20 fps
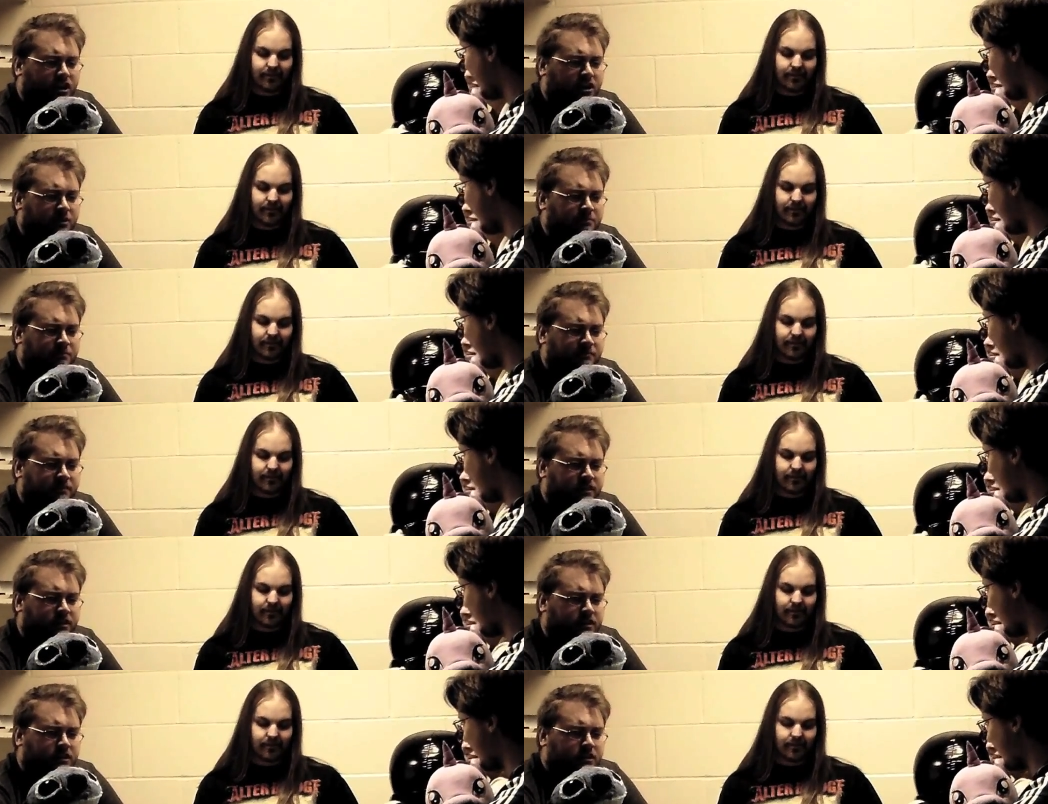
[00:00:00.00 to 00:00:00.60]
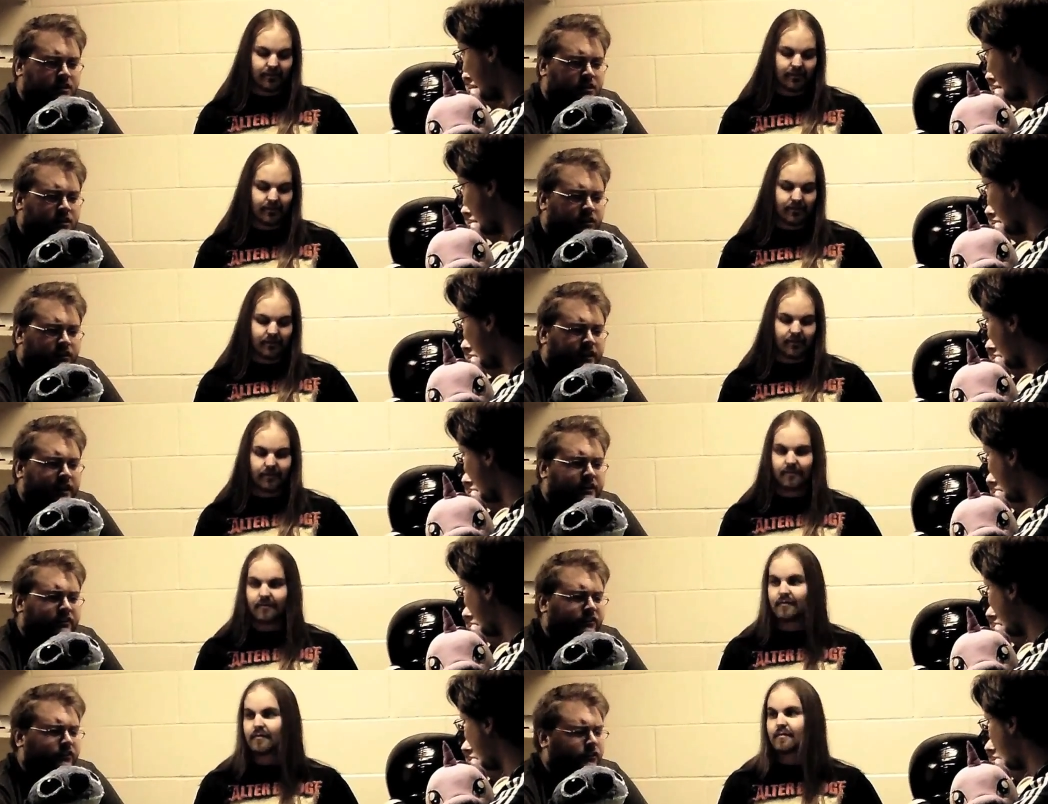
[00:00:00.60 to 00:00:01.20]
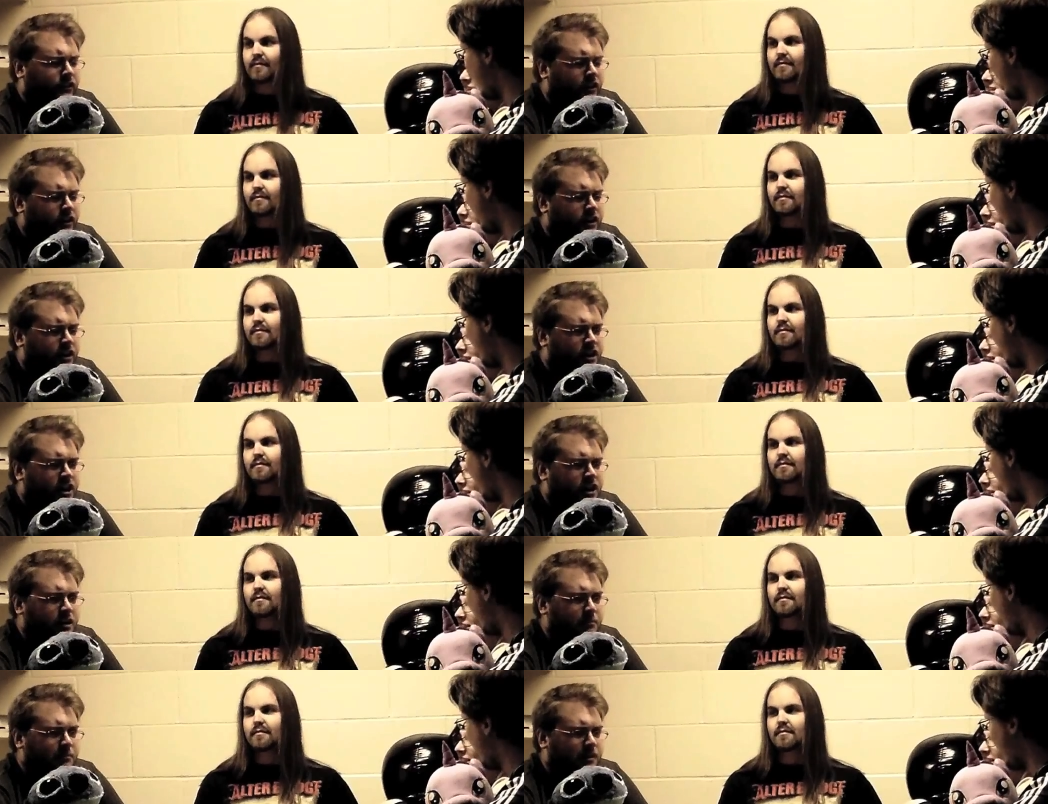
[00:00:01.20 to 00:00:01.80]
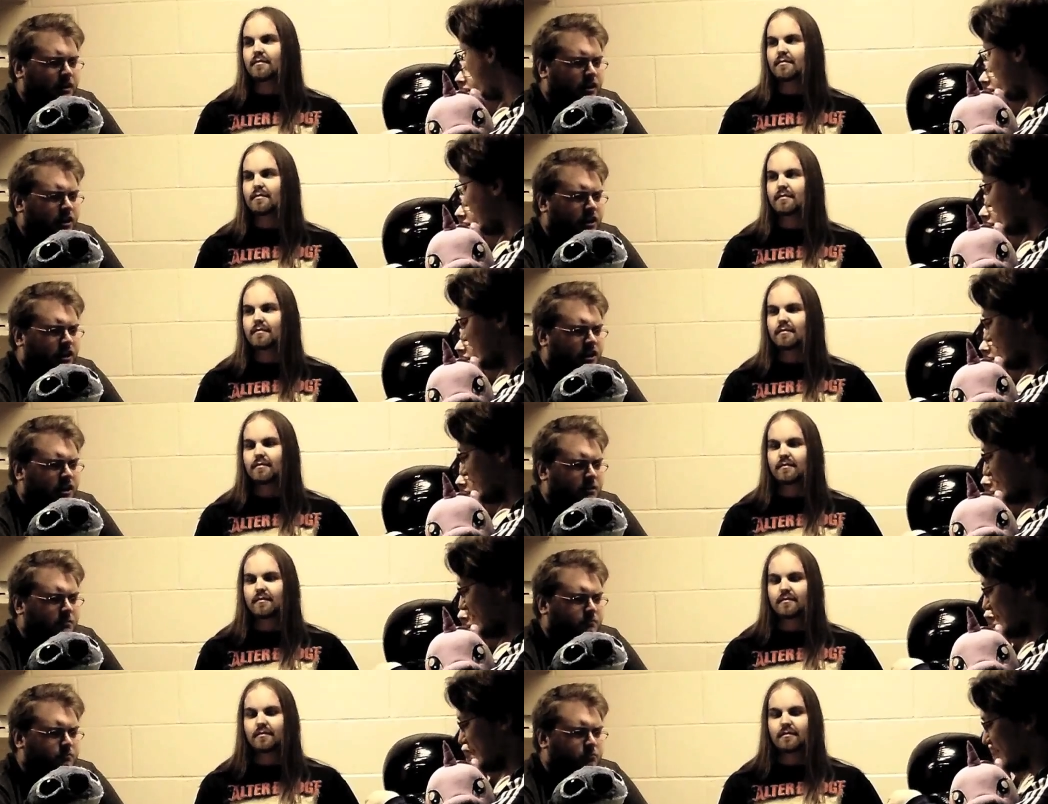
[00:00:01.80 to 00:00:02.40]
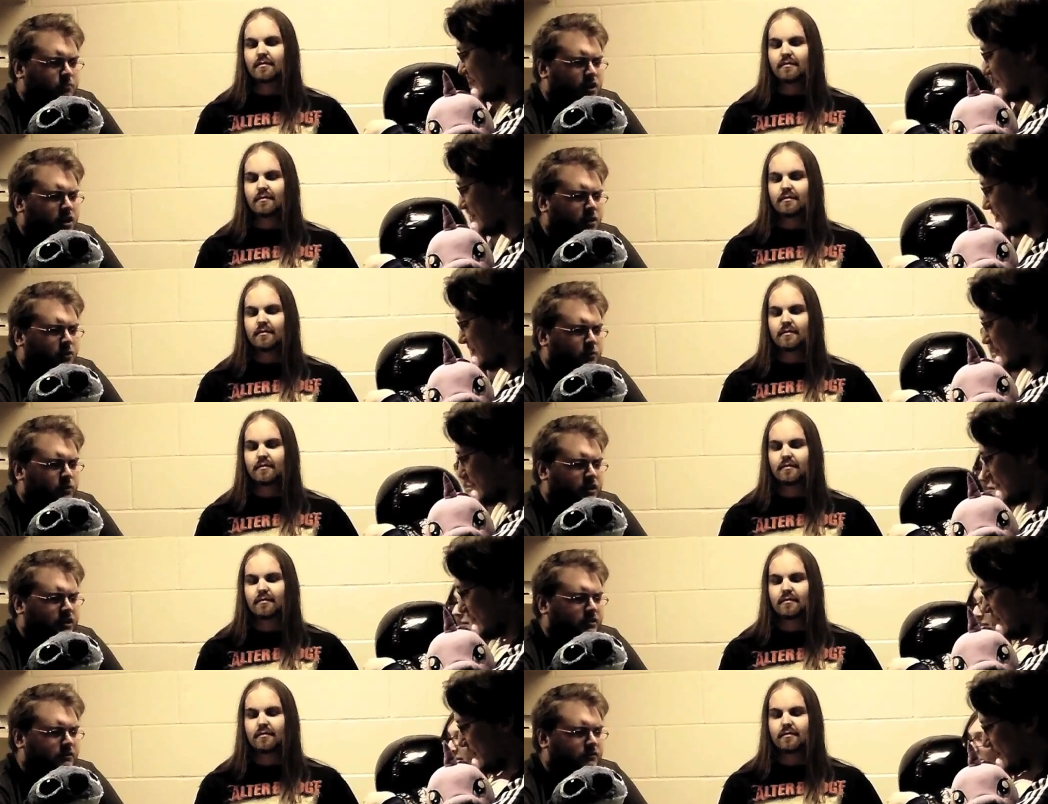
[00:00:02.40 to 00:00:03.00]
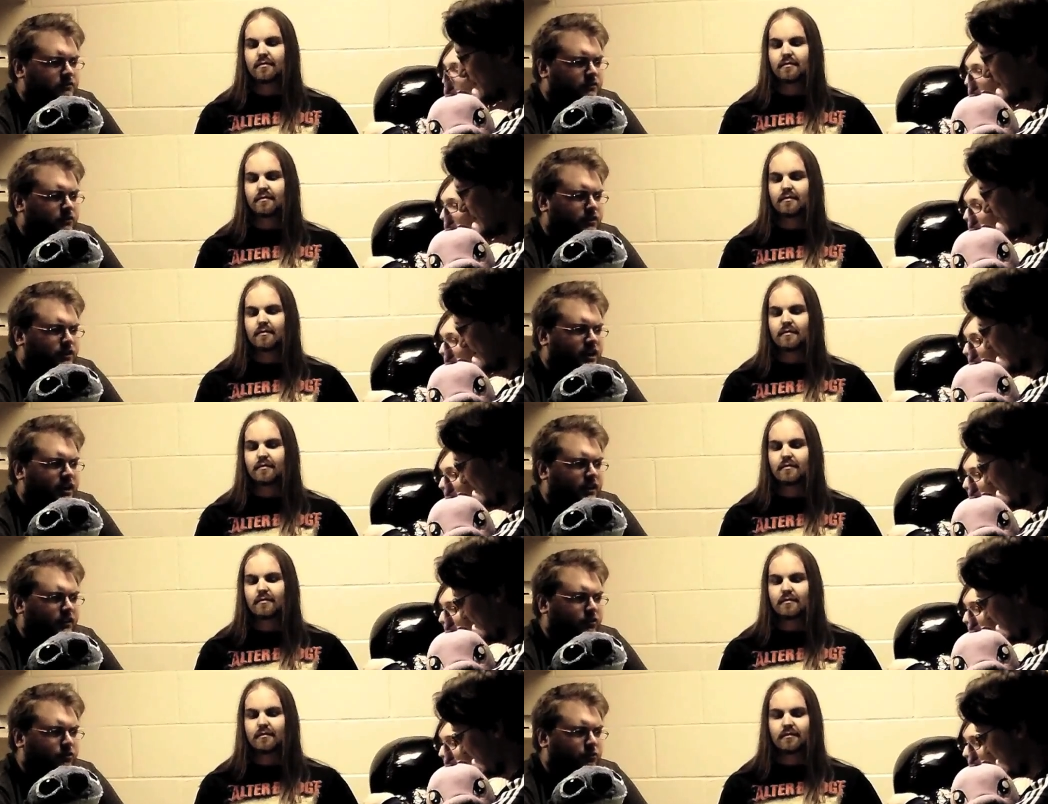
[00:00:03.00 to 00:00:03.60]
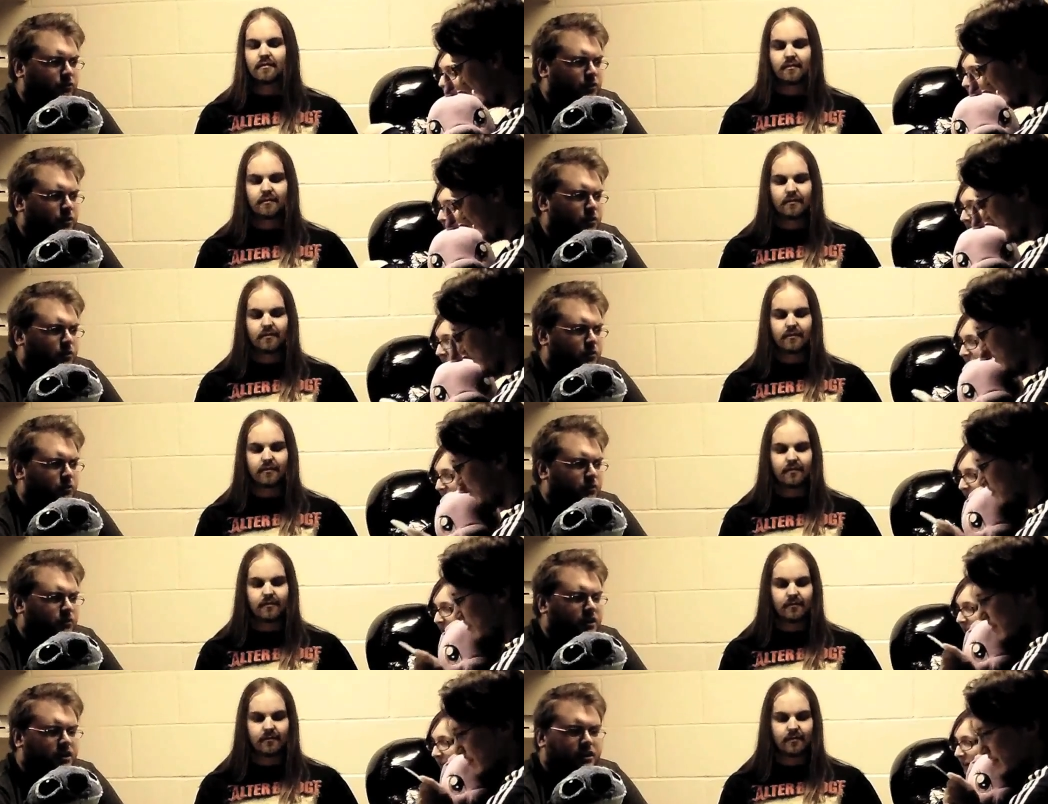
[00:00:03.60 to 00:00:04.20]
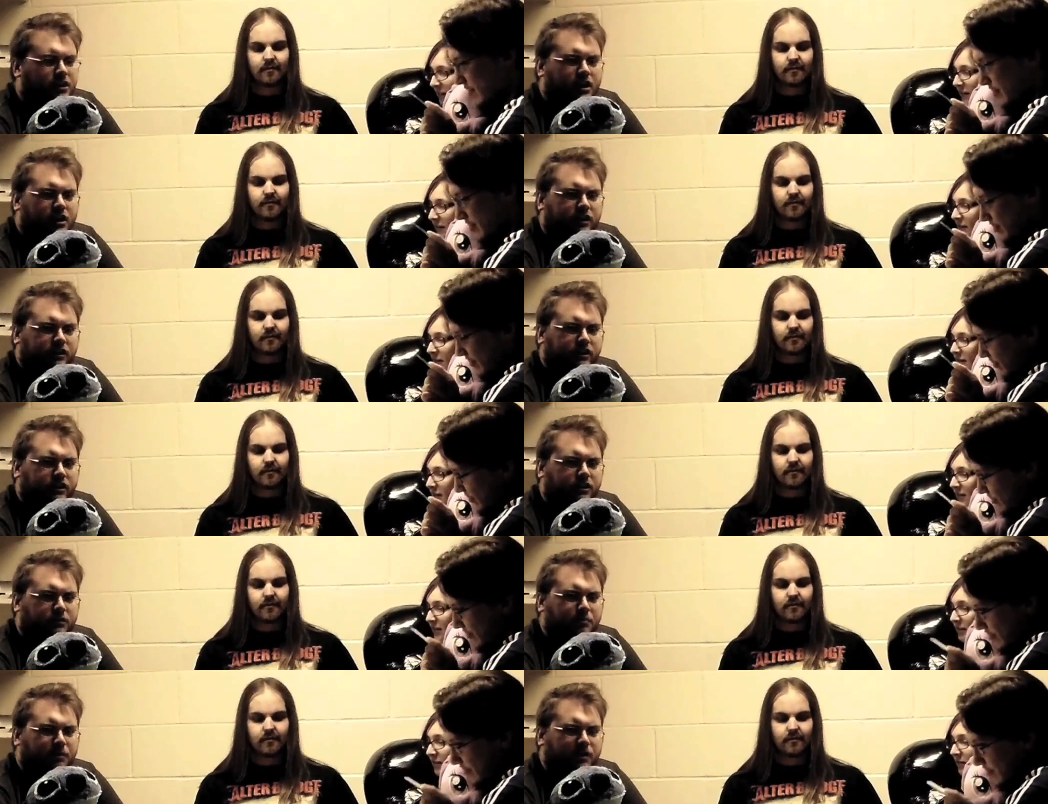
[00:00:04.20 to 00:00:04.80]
Speaker 1: Um, last time, uh, well, we got through a, a